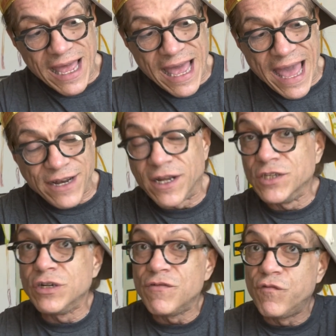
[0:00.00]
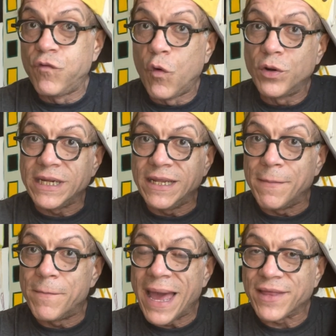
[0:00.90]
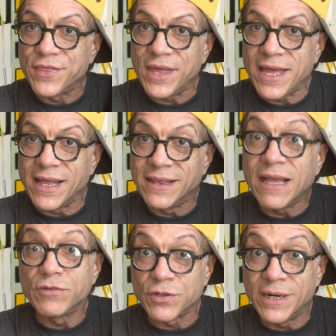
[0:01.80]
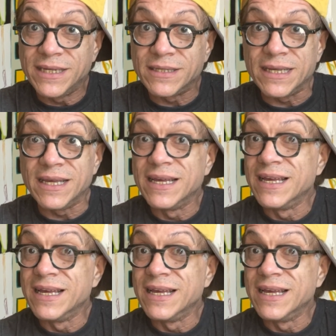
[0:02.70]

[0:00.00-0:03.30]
at 140 back then, that was crazy.